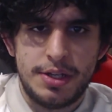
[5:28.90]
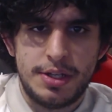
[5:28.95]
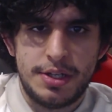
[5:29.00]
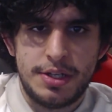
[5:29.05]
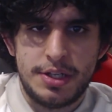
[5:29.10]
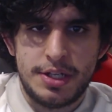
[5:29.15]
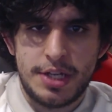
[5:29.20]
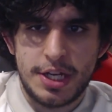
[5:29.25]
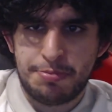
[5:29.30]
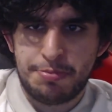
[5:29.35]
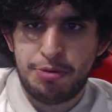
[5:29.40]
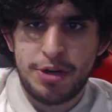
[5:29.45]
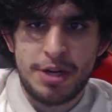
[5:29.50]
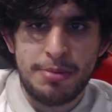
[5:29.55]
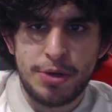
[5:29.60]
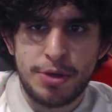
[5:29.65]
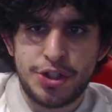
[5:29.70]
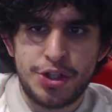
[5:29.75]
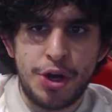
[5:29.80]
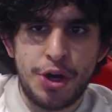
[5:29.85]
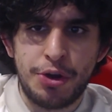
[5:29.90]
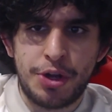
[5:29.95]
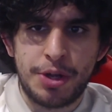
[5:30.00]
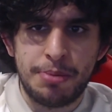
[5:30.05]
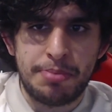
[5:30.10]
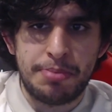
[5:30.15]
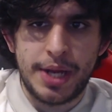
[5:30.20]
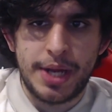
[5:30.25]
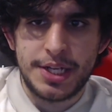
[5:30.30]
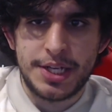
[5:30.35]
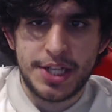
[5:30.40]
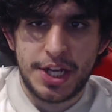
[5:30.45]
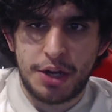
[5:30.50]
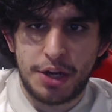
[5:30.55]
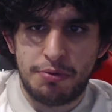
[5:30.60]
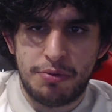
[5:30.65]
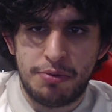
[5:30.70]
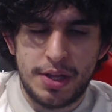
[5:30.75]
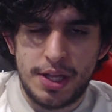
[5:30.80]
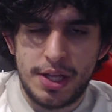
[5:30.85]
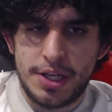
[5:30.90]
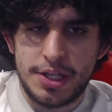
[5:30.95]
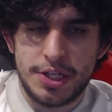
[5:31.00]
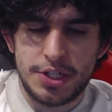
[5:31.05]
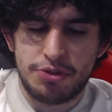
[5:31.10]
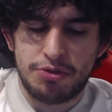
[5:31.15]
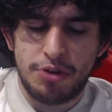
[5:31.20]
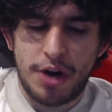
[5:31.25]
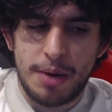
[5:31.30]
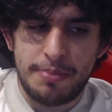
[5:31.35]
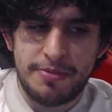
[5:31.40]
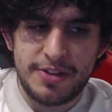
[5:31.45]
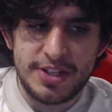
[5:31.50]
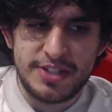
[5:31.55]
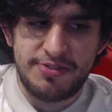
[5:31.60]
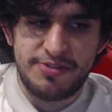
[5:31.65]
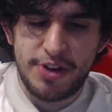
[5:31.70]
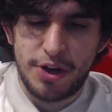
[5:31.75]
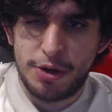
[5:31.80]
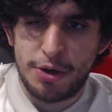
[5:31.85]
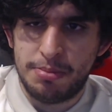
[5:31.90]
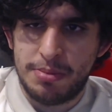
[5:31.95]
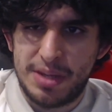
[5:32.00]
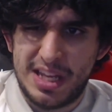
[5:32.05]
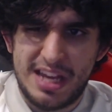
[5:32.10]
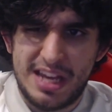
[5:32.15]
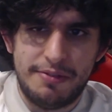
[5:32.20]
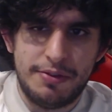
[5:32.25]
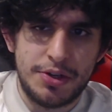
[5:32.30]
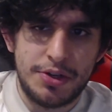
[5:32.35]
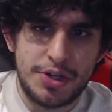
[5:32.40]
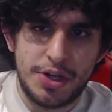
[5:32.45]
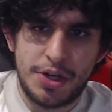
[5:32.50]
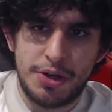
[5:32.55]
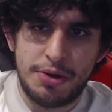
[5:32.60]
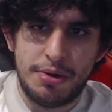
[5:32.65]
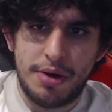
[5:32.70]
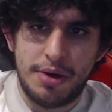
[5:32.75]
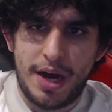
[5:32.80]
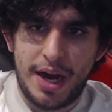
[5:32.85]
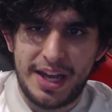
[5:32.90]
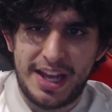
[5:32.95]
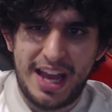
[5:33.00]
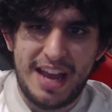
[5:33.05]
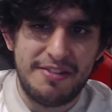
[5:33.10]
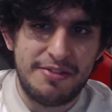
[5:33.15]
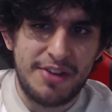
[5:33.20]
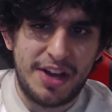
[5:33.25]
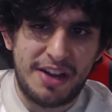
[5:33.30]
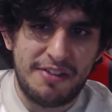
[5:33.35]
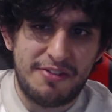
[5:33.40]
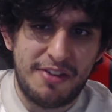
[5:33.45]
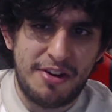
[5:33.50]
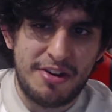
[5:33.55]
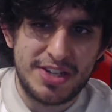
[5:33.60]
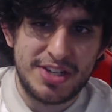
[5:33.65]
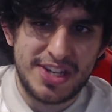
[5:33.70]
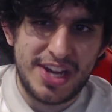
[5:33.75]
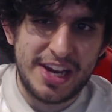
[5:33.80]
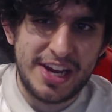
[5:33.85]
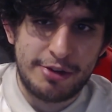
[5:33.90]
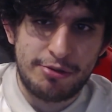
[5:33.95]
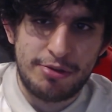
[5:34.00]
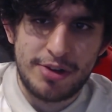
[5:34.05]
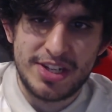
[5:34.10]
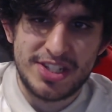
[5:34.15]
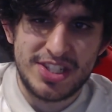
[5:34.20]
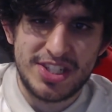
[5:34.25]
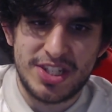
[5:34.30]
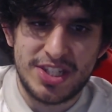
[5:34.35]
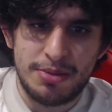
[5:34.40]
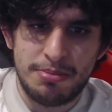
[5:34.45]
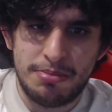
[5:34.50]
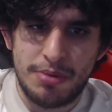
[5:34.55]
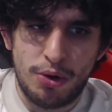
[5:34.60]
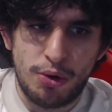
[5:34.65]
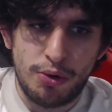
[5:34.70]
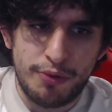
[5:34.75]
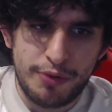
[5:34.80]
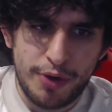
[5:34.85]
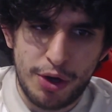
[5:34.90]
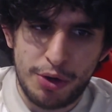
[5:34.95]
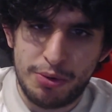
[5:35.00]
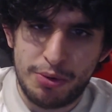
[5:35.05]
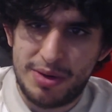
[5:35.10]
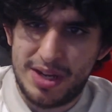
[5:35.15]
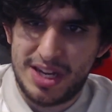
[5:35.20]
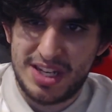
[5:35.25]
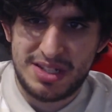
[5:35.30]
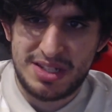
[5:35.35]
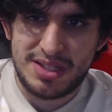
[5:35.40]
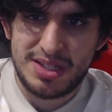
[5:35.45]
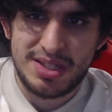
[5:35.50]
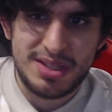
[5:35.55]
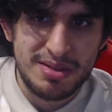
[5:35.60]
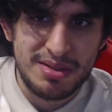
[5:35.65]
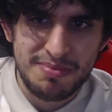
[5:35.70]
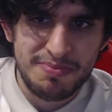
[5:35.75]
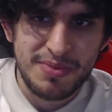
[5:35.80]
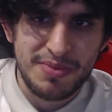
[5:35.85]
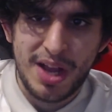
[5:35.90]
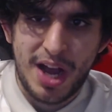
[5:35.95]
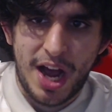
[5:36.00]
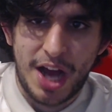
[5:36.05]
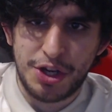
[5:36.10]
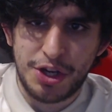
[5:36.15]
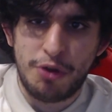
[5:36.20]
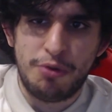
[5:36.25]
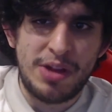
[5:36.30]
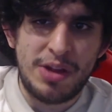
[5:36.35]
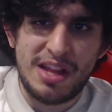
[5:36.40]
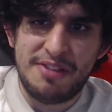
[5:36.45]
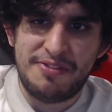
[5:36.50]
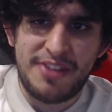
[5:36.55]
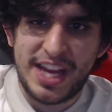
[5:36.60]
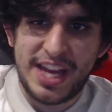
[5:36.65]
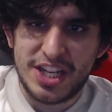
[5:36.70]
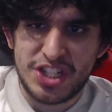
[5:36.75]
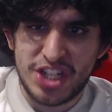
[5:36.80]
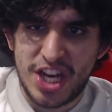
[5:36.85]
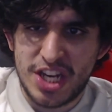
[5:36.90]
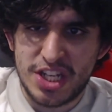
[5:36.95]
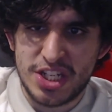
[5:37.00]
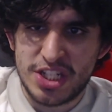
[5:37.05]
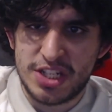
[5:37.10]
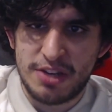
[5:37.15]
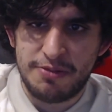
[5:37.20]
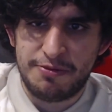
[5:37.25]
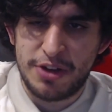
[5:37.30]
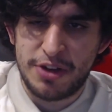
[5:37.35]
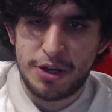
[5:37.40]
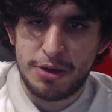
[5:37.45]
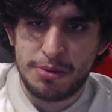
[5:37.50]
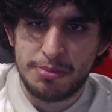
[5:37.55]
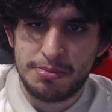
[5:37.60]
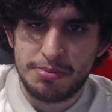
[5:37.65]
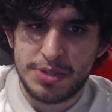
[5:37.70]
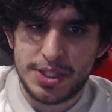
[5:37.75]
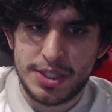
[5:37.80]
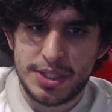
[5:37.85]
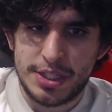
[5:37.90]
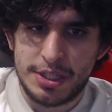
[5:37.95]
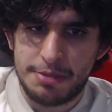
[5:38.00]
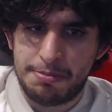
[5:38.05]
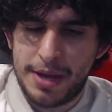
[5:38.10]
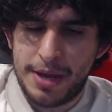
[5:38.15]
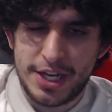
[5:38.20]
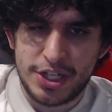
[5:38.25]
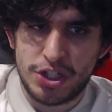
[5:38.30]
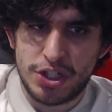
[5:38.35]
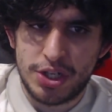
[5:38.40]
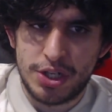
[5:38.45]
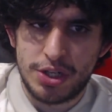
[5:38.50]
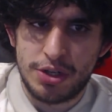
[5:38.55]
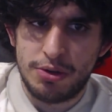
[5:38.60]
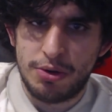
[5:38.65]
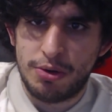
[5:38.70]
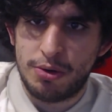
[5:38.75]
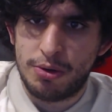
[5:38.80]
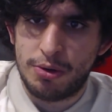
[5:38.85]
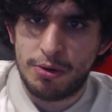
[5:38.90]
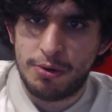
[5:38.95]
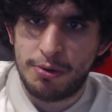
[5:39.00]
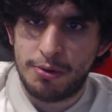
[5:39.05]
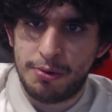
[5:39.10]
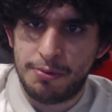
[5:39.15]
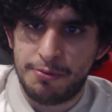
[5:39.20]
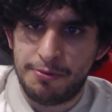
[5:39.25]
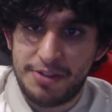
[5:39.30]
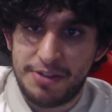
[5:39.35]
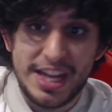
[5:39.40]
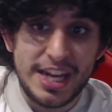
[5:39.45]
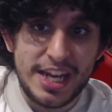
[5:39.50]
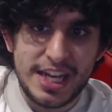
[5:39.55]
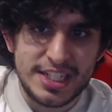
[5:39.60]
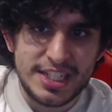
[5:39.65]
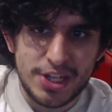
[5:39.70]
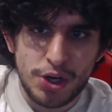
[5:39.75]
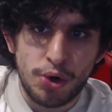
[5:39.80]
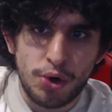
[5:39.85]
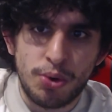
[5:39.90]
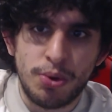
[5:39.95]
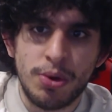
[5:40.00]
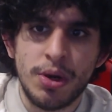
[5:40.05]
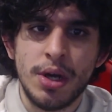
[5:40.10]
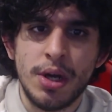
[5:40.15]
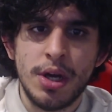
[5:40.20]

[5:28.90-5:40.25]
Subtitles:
There's pretty much no complaints I could really describe this film, even though I gave like a very slight criticism, although it's, I don't really think it changes the film's depiction or feelings at all.